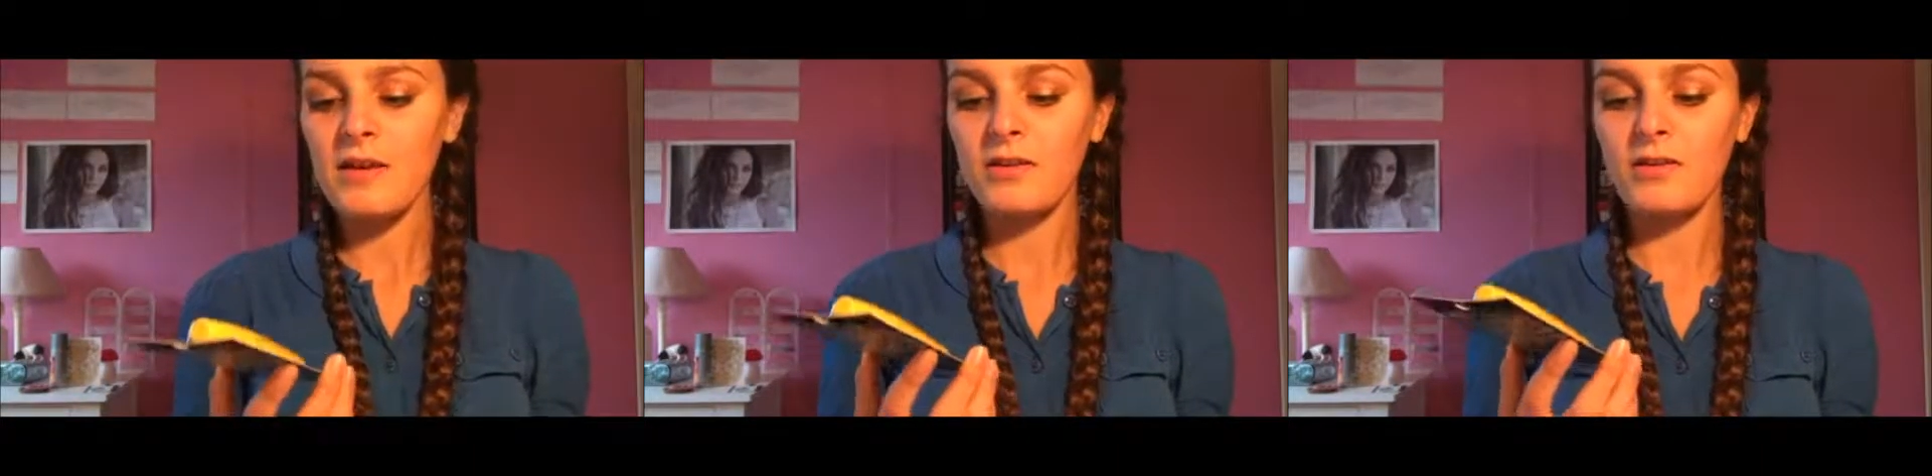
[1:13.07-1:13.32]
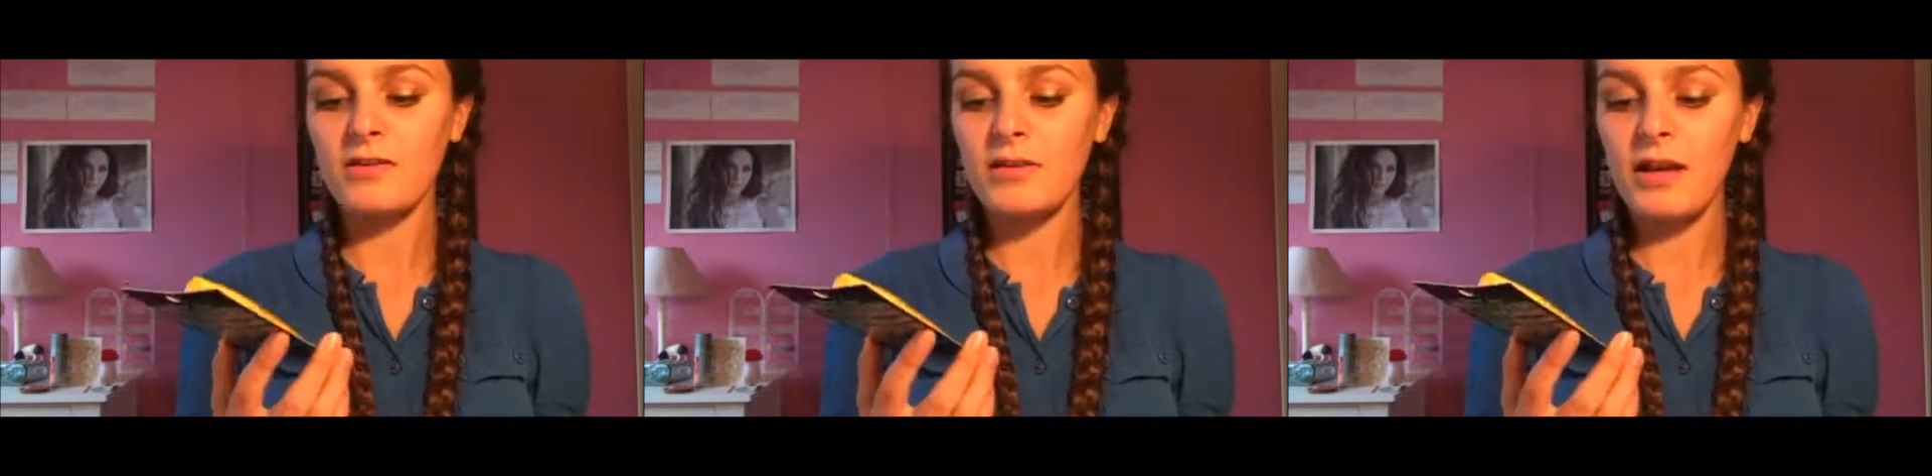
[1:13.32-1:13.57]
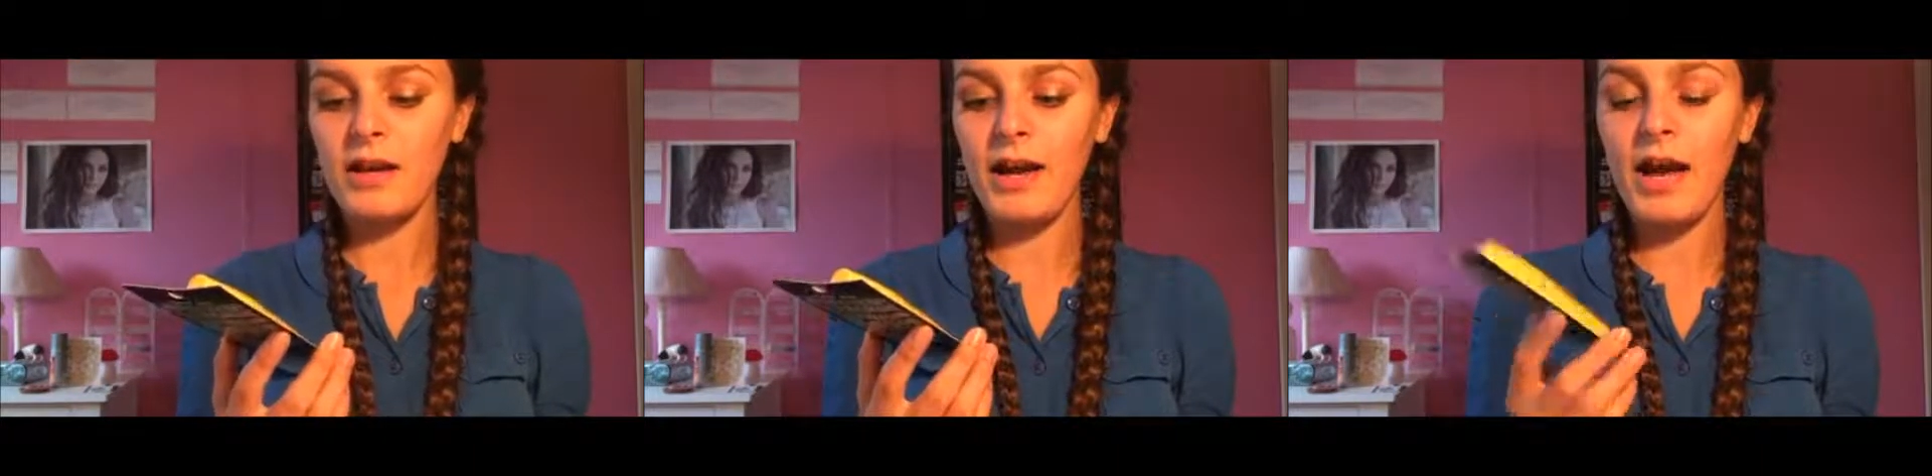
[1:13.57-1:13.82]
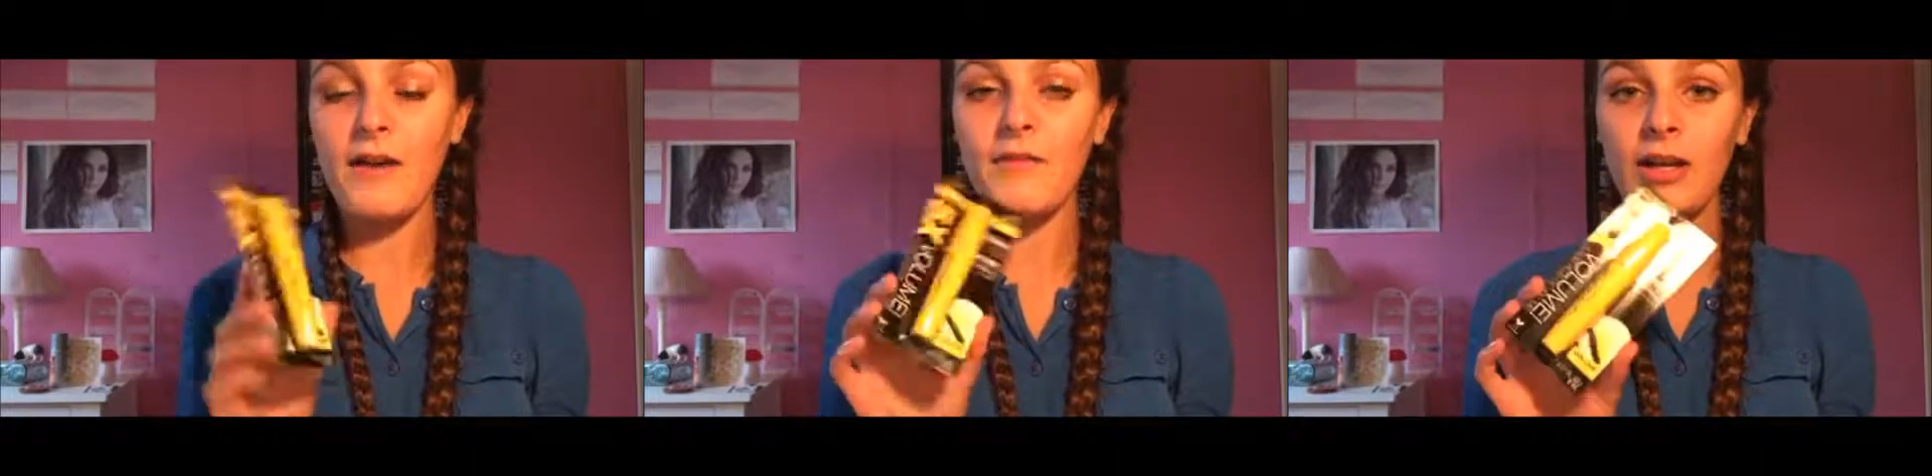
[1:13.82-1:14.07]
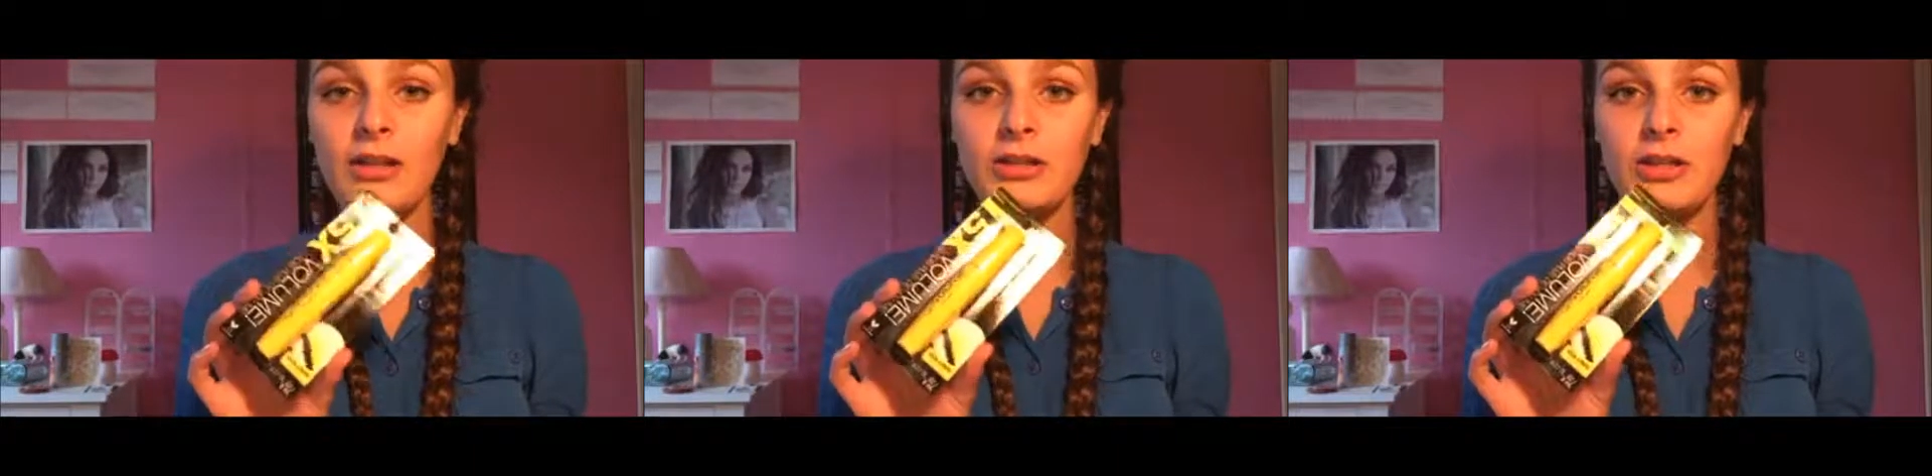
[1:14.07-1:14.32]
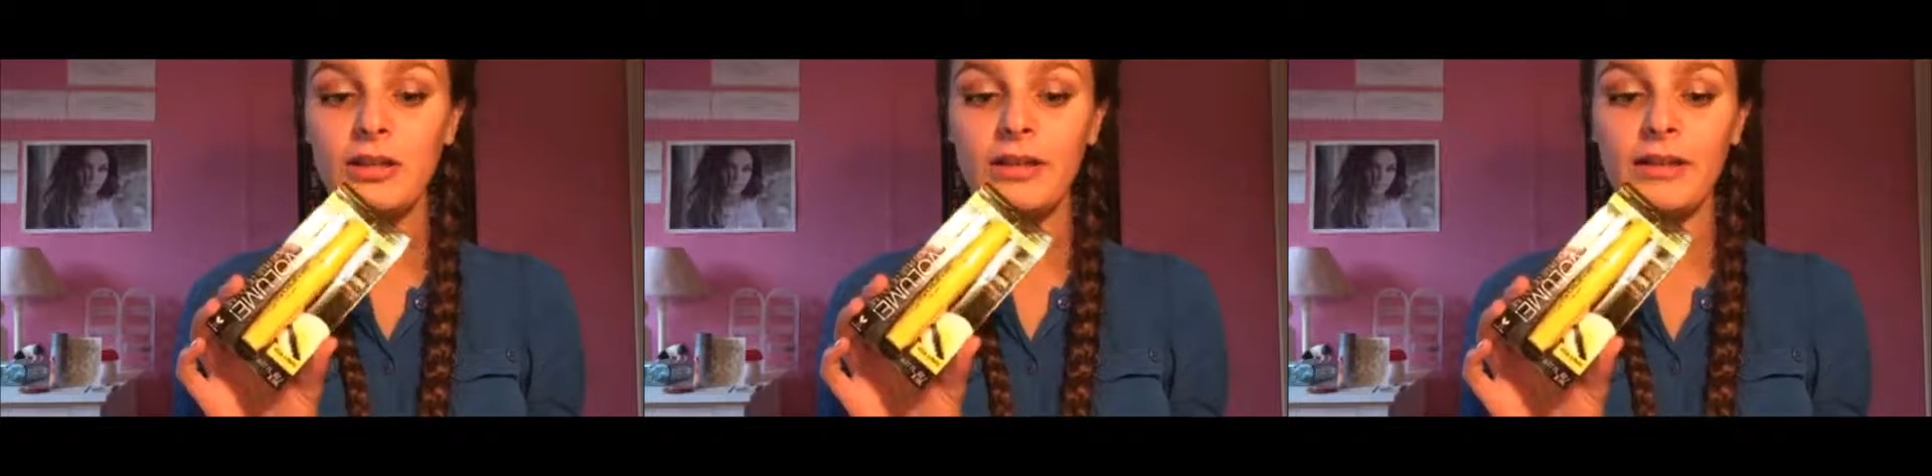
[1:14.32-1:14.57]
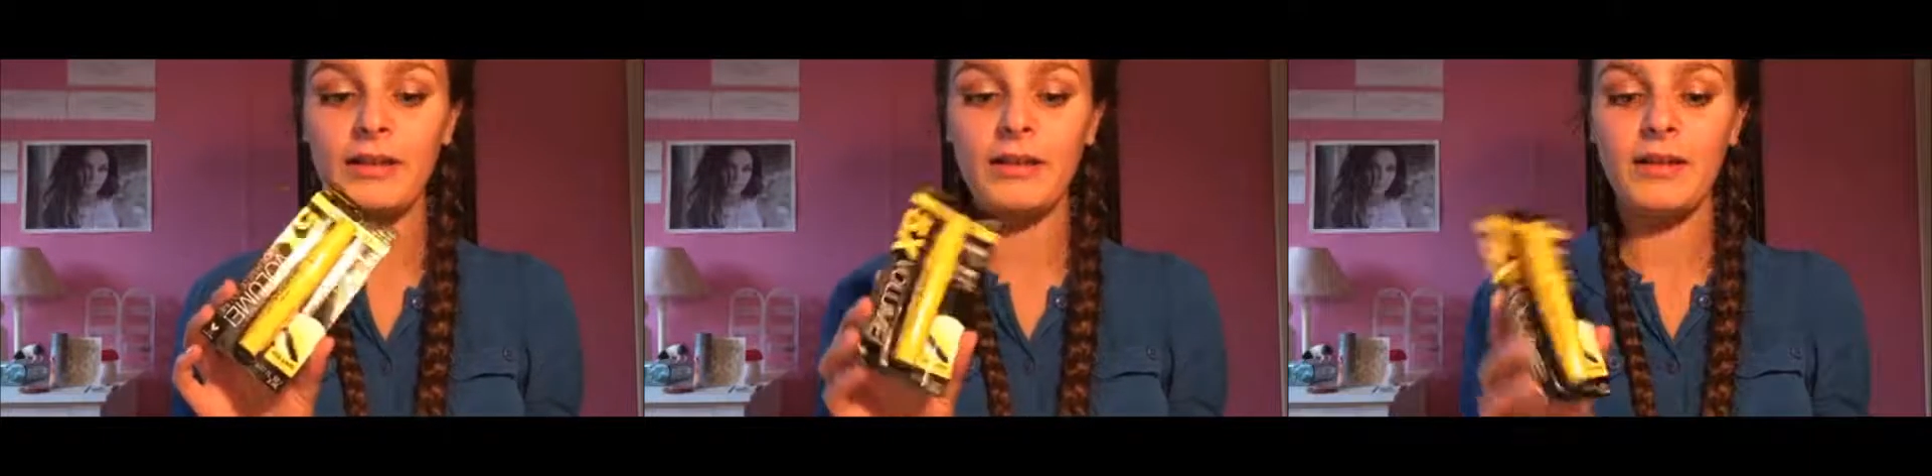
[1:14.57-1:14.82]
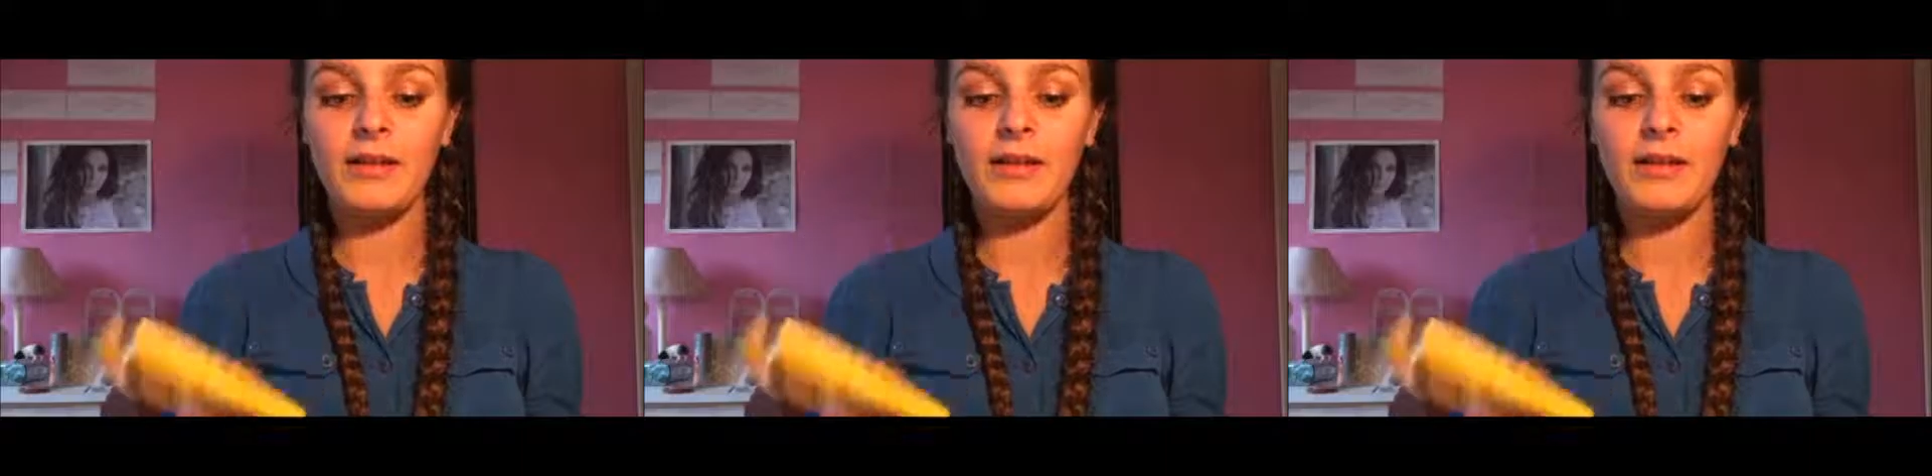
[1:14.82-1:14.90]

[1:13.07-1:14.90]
because I have actually,